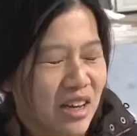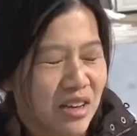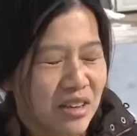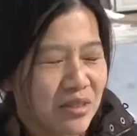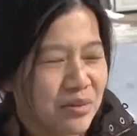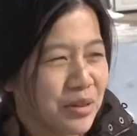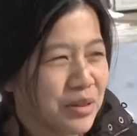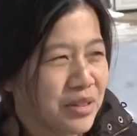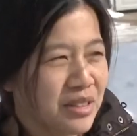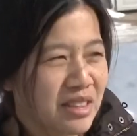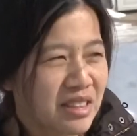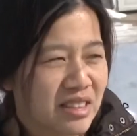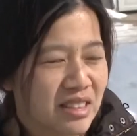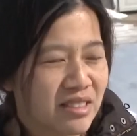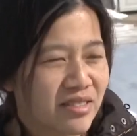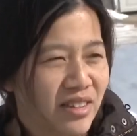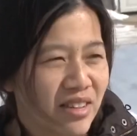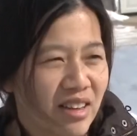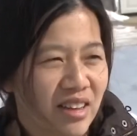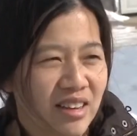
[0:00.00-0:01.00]
I mostly
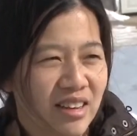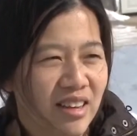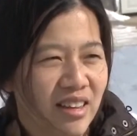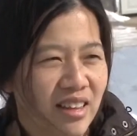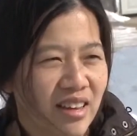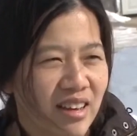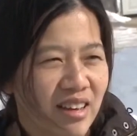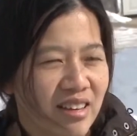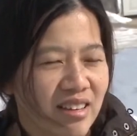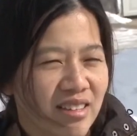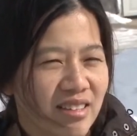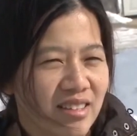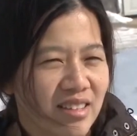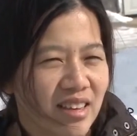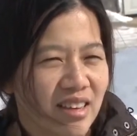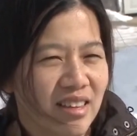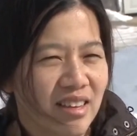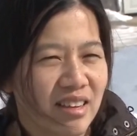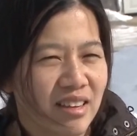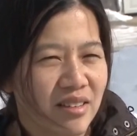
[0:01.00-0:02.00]
just felt lucky that
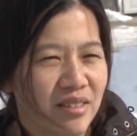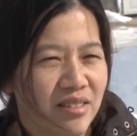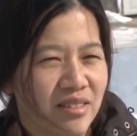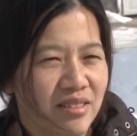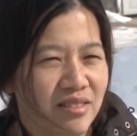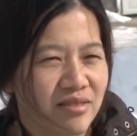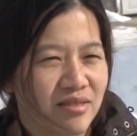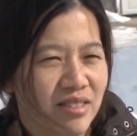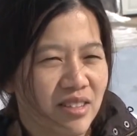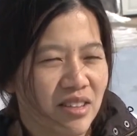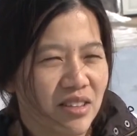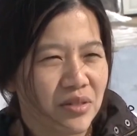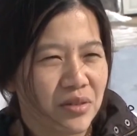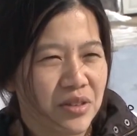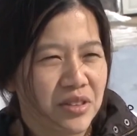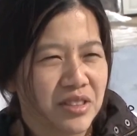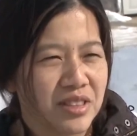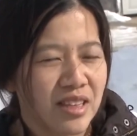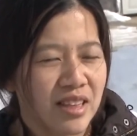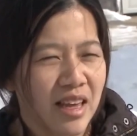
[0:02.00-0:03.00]
nothing, you know,
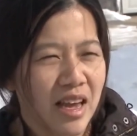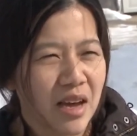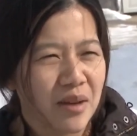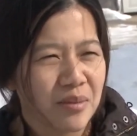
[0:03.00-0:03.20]
worse could have